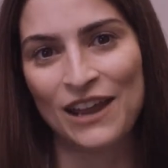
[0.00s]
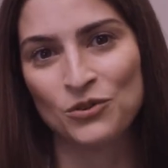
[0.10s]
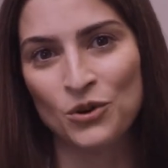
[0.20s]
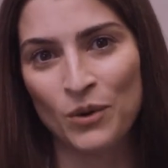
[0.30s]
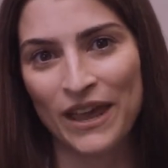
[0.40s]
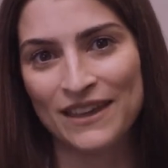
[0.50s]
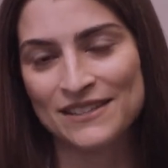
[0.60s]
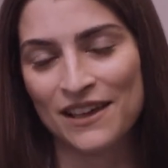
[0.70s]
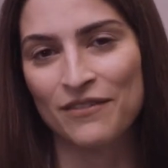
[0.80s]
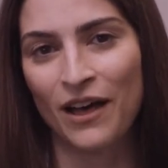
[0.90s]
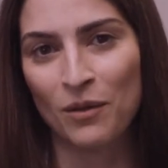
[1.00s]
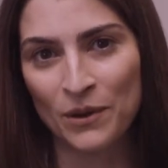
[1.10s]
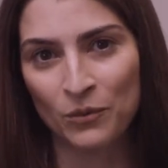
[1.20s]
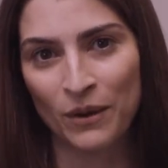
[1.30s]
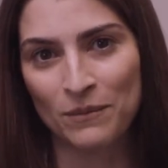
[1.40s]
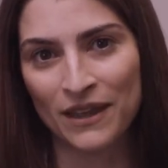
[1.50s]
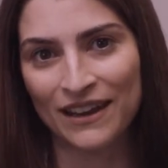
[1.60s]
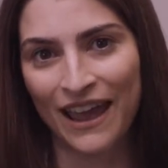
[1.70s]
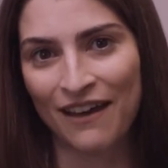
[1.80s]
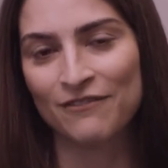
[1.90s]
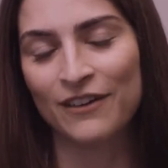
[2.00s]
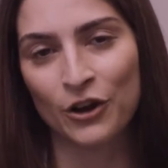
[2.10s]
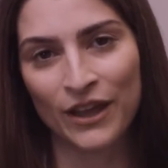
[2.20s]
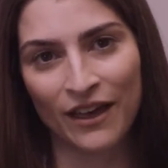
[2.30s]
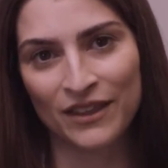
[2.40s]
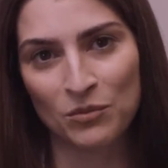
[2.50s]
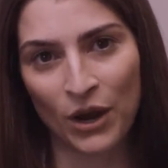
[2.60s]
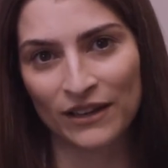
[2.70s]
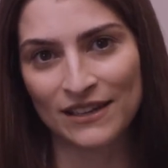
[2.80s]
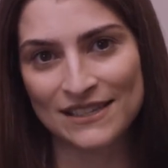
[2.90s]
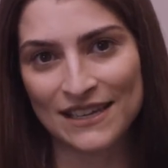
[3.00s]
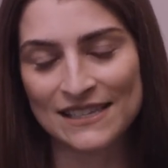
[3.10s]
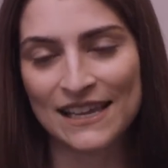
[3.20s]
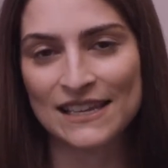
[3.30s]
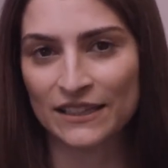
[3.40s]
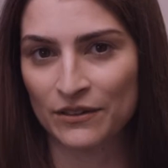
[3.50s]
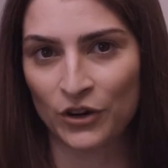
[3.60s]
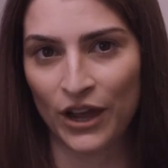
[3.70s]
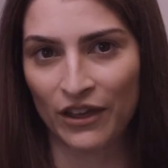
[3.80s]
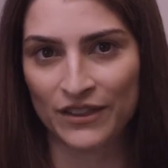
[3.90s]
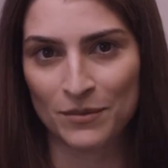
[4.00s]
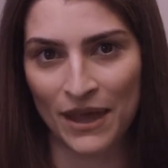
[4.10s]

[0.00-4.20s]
and good ways of helping women have very healthy pregnancies and deliver healthy